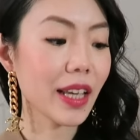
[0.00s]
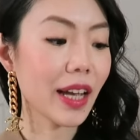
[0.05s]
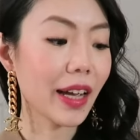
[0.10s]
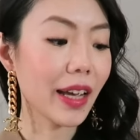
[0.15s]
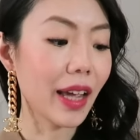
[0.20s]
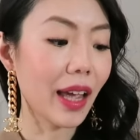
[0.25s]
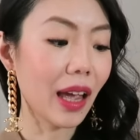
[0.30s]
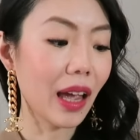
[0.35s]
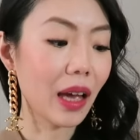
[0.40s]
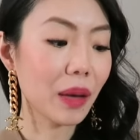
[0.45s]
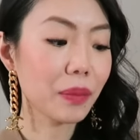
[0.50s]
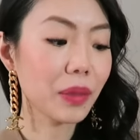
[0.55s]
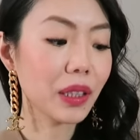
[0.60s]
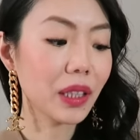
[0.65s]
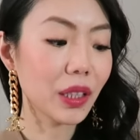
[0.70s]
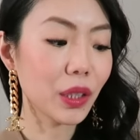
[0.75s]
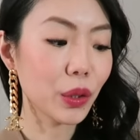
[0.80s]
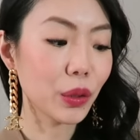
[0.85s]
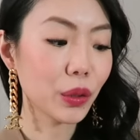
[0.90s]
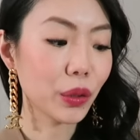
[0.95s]
I am a
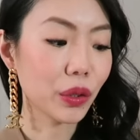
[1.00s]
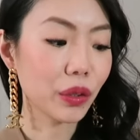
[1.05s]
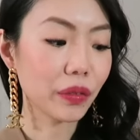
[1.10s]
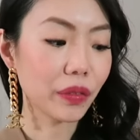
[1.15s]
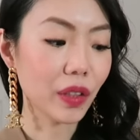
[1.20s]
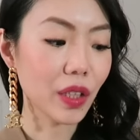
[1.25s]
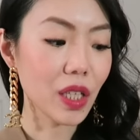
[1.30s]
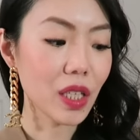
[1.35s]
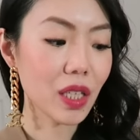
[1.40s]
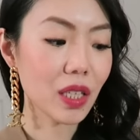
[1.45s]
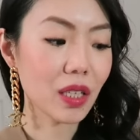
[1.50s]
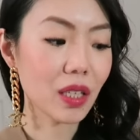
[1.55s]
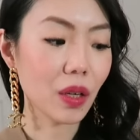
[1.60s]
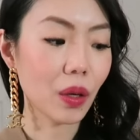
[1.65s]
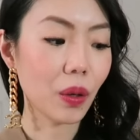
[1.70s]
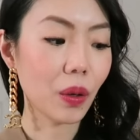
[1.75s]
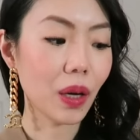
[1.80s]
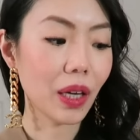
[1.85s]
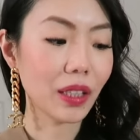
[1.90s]
little nervous, so